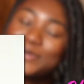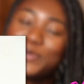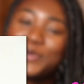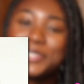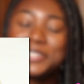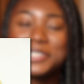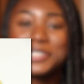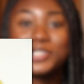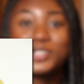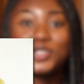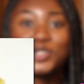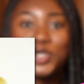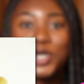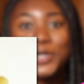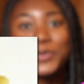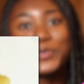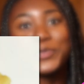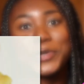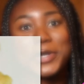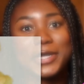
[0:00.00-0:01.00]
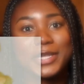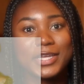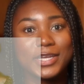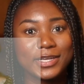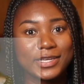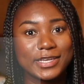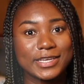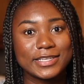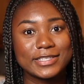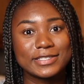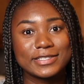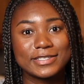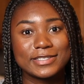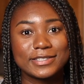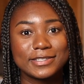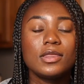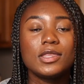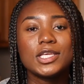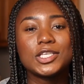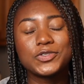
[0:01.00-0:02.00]
which is shortbread
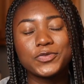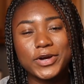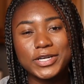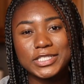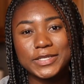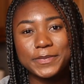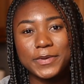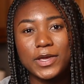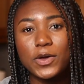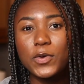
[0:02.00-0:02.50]
cookies. This recipe